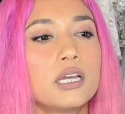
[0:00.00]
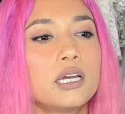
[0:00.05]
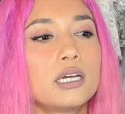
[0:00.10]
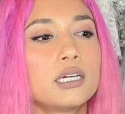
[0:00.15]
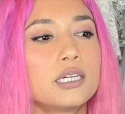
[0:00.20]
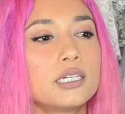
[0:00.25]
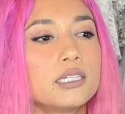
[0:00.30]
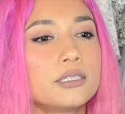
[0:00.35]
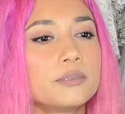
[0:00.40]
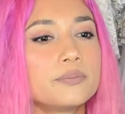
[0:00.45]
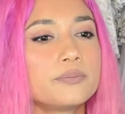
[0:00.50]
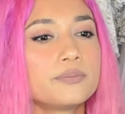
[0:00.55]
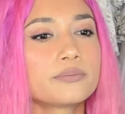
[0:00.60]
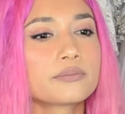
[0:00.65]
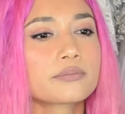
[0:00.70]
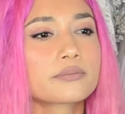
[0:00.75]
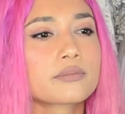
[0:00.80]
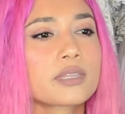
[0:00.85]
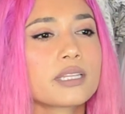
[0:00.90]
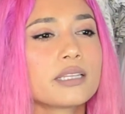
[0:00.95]

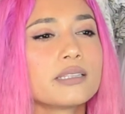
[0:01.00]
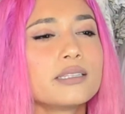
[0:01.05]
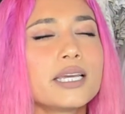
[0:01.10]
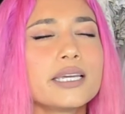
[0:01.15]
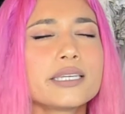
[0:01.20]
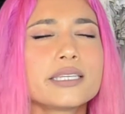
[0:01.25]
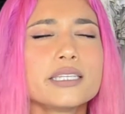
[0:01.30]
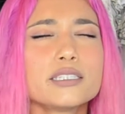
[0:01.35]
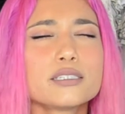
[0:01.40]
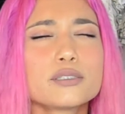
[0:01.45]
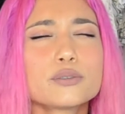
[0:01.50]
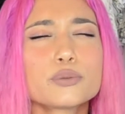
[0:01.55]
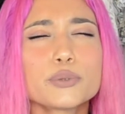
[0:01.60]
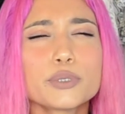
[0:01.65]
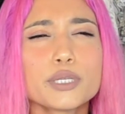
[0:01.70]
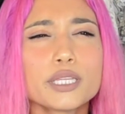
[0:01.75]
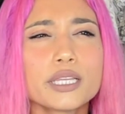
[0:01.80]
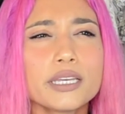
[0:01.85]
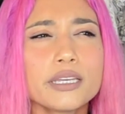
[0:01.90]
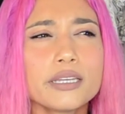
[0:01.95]
Like it's
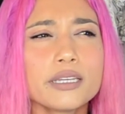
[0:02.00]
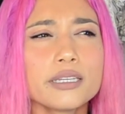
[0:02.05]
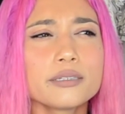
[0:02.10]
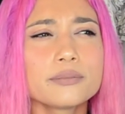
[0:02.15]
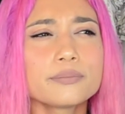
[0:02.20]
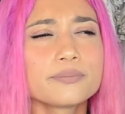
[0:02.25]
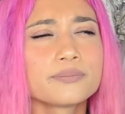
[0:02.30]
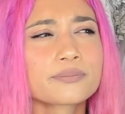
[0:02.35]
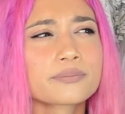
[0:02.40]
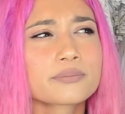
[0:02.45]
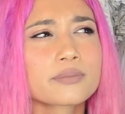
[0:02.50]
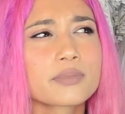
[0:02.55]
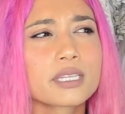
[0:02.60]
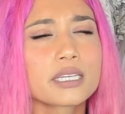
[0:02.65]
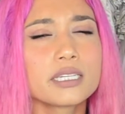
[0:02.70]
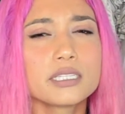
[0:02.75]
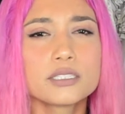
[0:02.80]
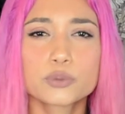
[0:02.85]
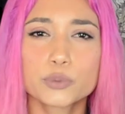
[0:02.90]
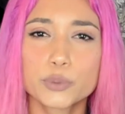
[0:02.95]
really
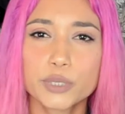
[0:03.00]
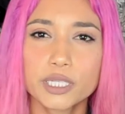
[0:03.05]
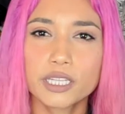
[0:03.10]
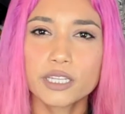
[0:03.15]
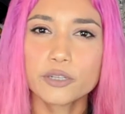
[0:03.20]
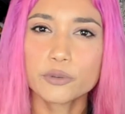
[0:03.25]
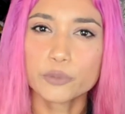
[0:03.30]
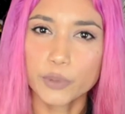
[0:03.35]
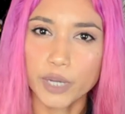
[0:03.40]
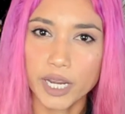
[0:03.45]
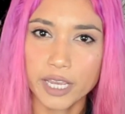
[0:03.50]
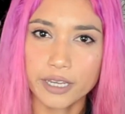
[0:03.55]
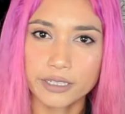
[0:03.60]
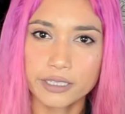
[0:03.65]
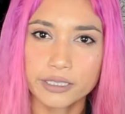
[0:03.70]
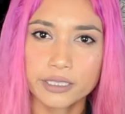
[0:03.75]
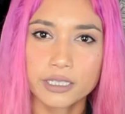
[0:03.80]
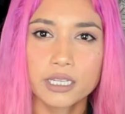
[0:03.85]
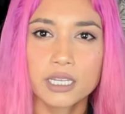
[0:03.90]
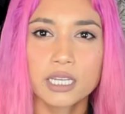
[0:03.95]

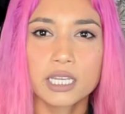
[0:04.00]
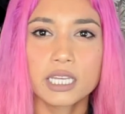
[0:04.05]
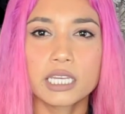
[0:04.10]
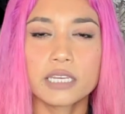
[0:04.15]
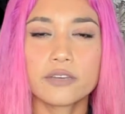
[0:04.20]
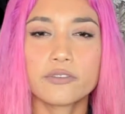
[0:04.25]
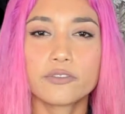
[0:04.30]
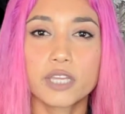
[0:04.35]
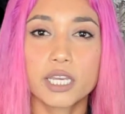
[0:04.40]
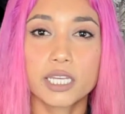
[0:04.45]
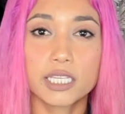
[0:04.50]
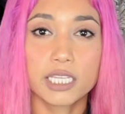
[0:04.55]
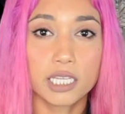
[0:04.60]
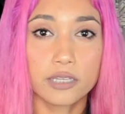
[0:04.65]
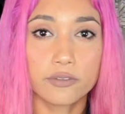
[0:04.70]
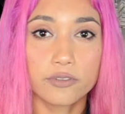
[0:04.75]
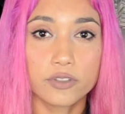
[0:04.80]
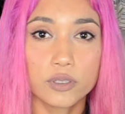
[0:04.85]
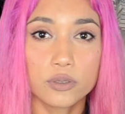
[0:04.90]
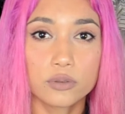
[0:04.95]
rare if they
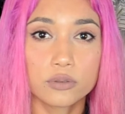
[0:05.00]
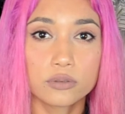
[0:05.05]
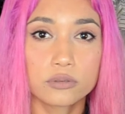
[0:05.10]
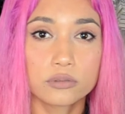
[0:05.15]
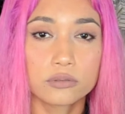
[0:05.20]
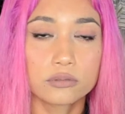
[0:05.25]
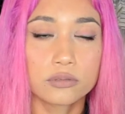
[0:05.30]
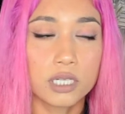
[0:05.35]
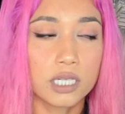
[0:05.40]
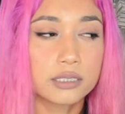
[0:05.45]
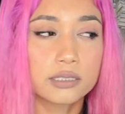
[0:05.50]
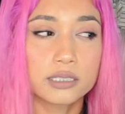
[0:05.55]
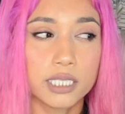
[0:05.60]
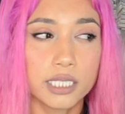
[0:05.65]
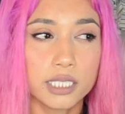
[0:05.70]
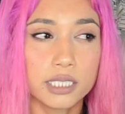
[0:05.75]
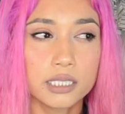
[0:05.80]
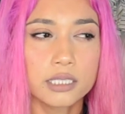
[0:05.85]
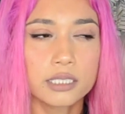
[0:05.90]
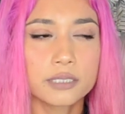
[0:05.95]
give you a
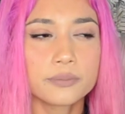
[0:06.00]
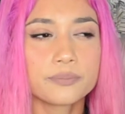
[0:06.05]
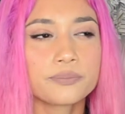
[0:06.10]
seat.